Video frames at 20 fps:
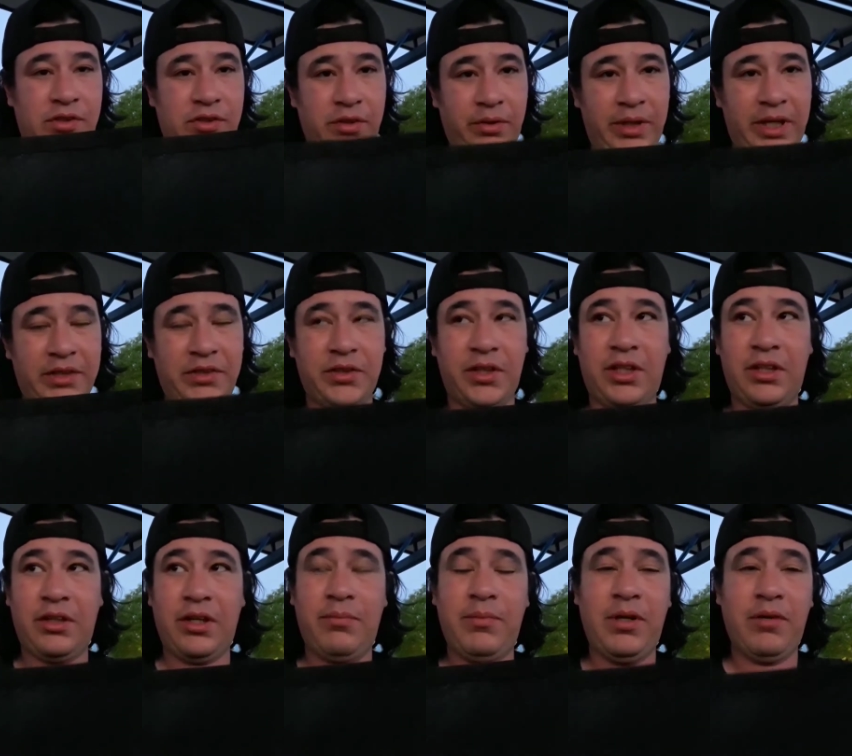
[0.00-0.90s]
So that's all
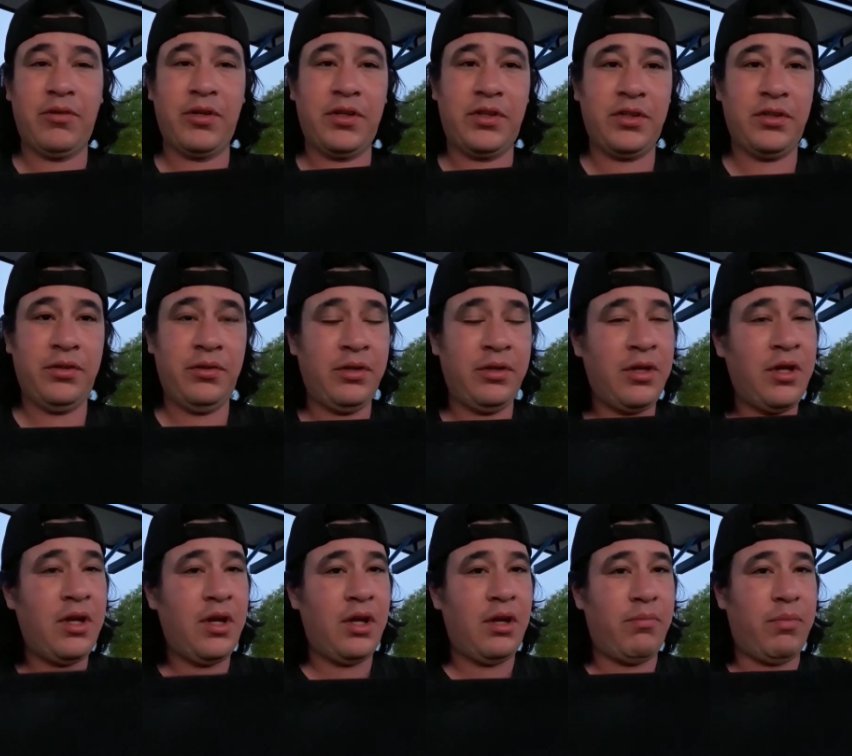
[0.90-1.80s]
I'm going to be able to do.
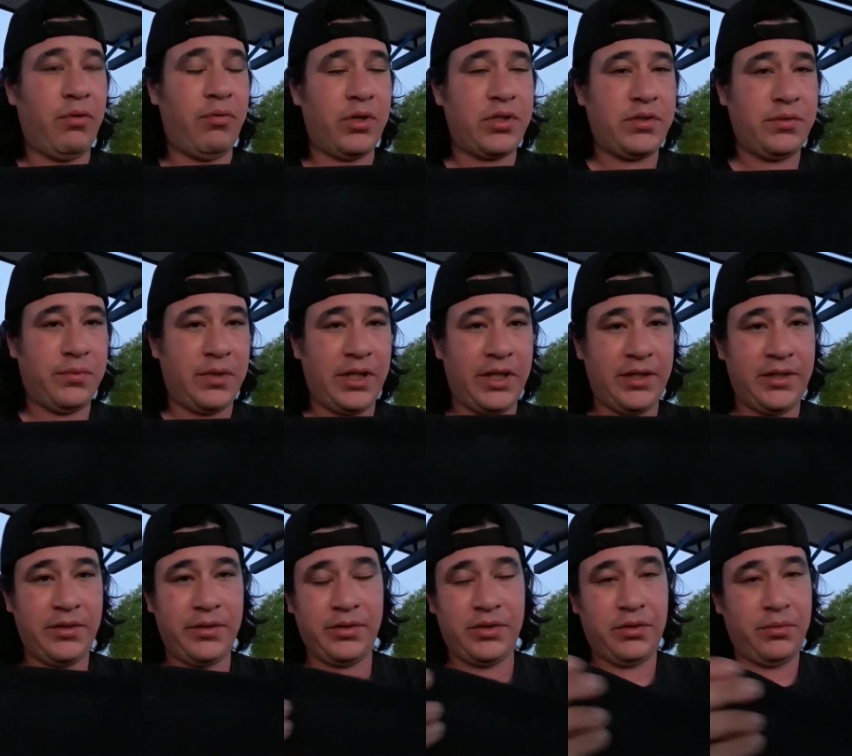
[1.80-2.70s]
But what you want to
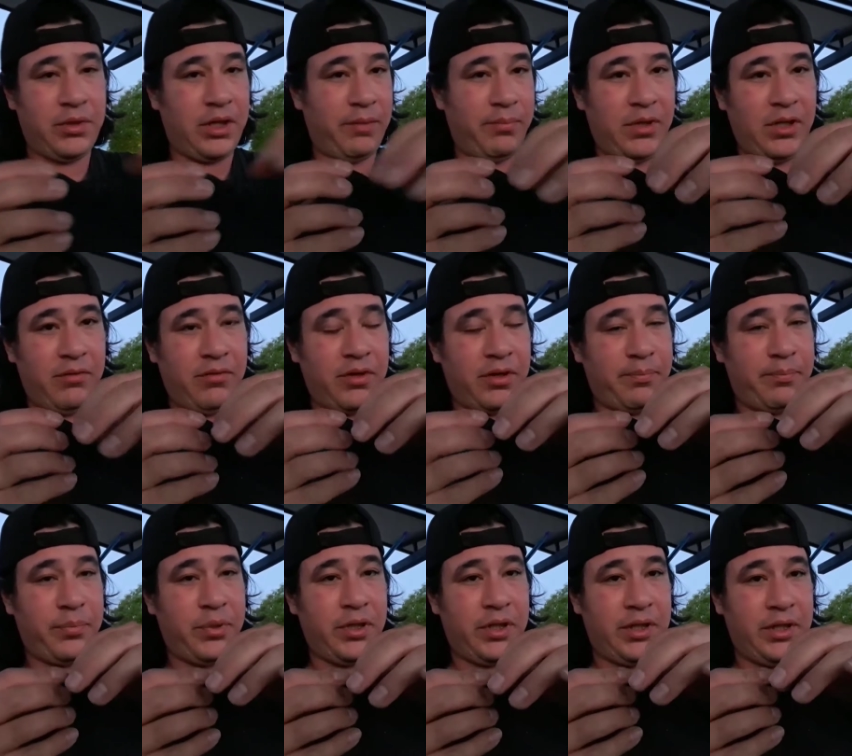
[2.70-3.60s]
do is you want to be able to
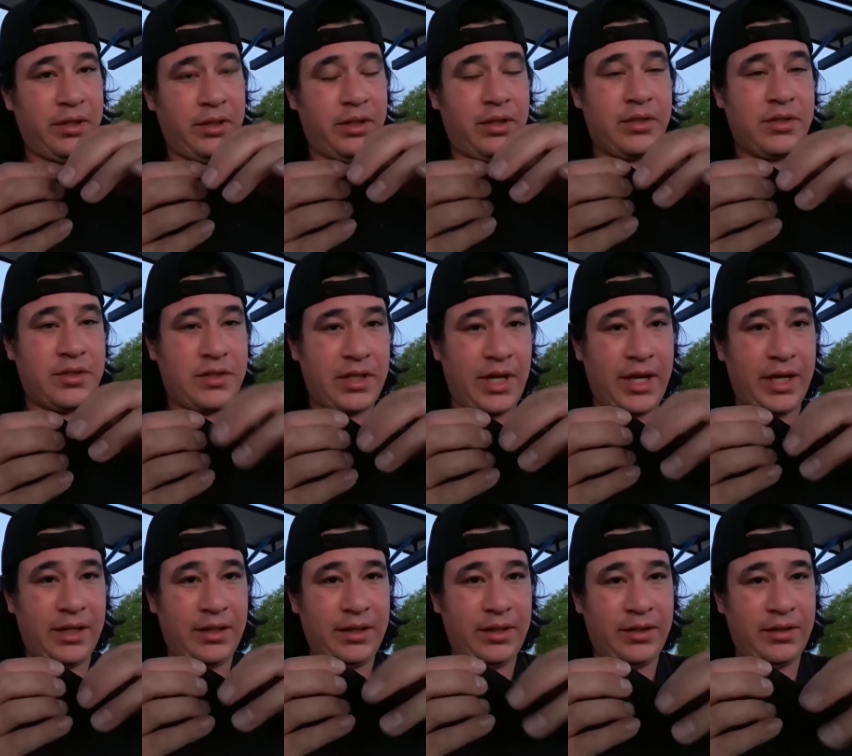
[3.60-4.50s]
put
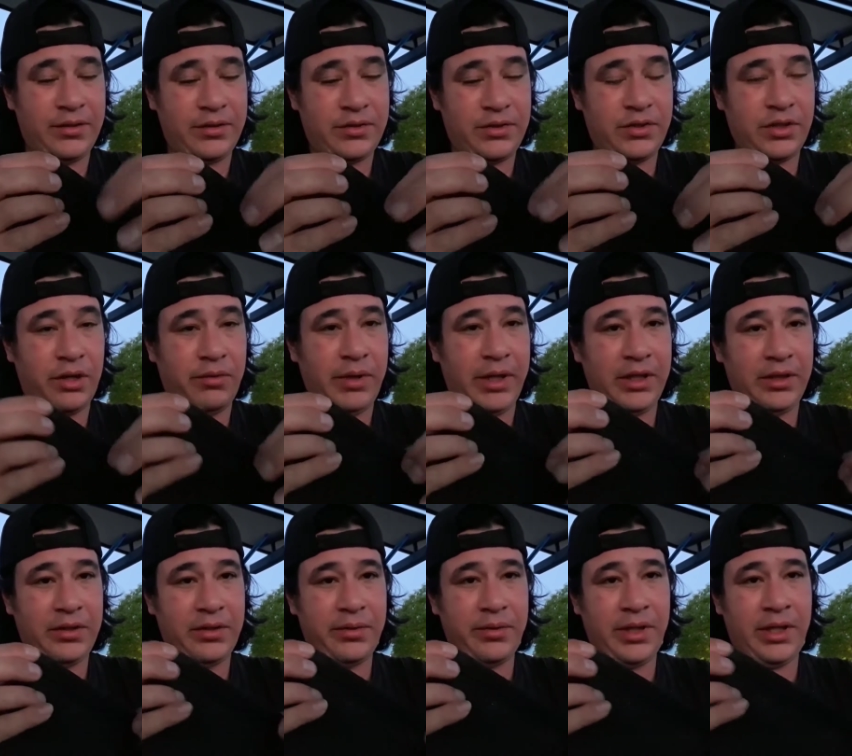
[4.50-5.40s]
tight sewing
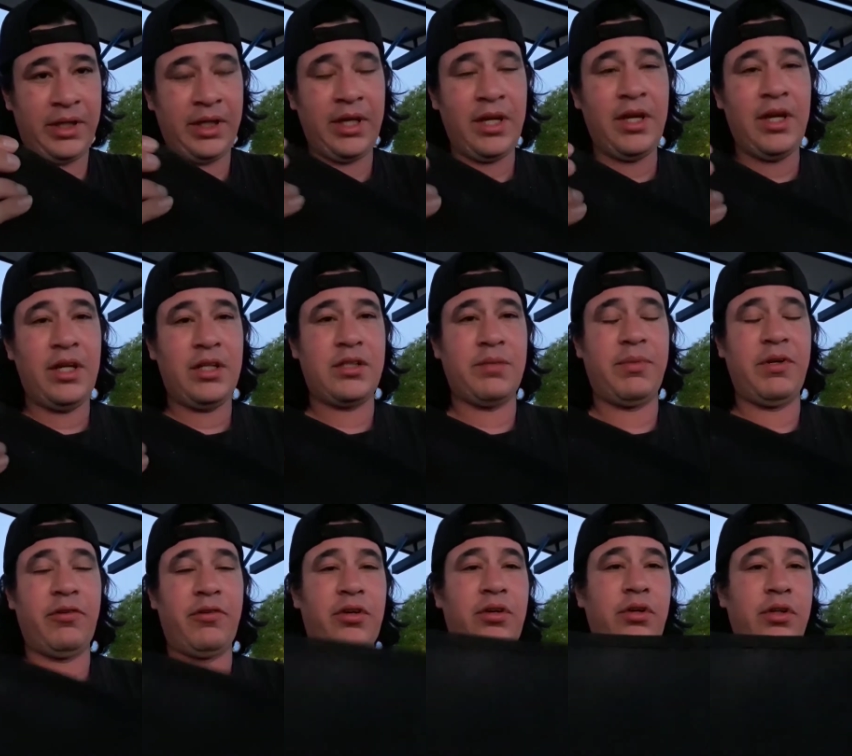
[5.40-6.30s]
through it to be
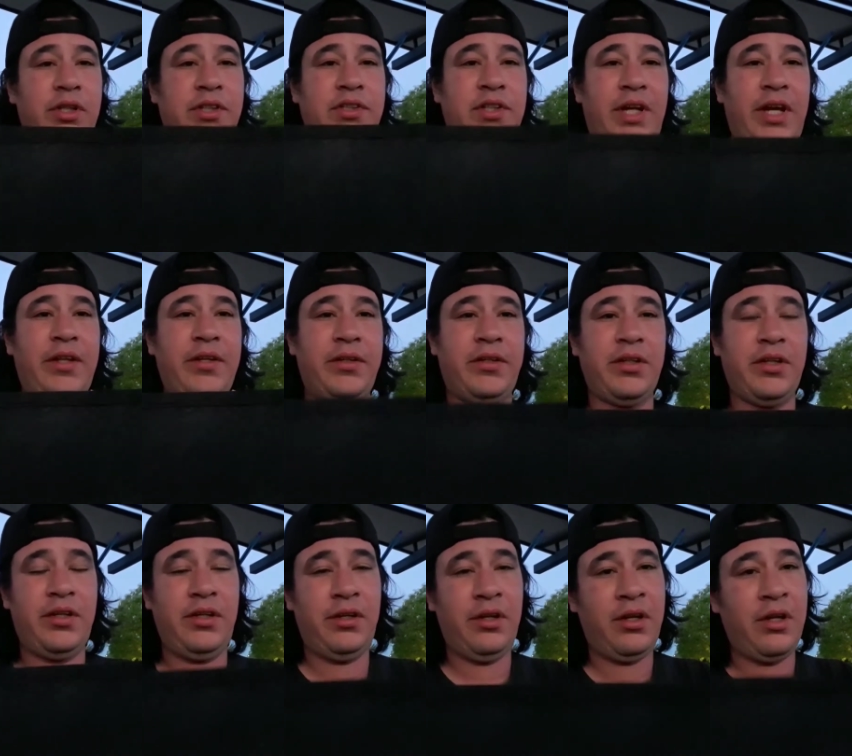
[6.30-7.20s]
able to hold it together
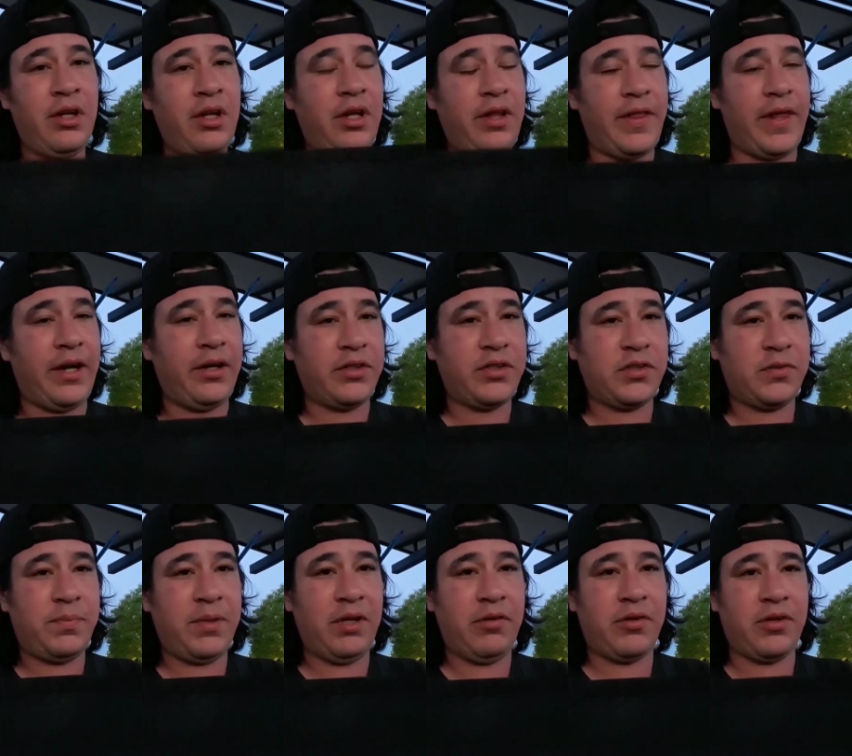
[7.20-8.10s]
good. That'll
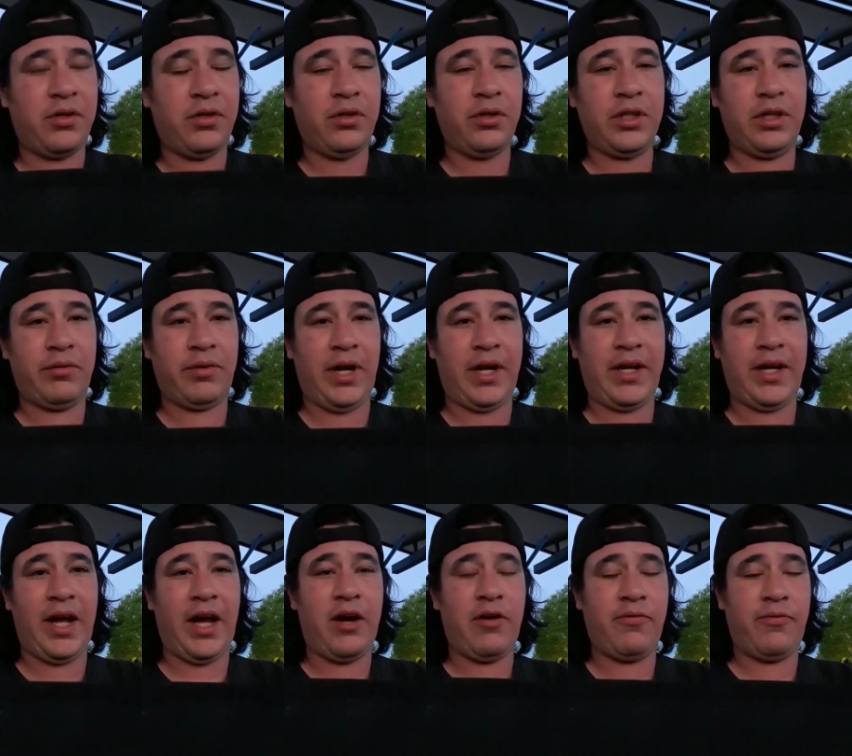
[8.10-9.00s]
just be able to hold it right
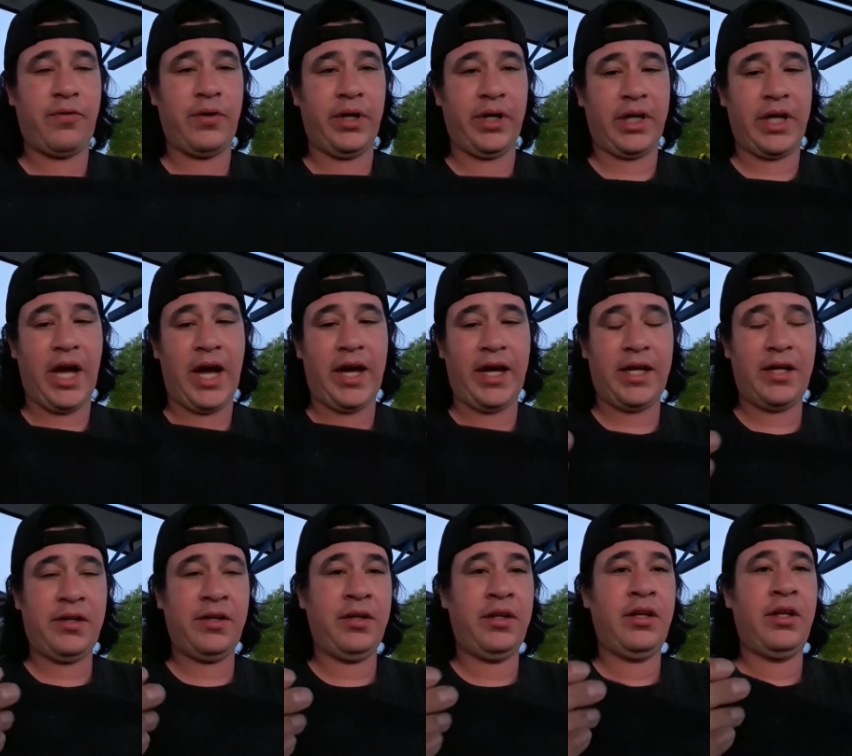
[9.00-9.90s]
now for a guide.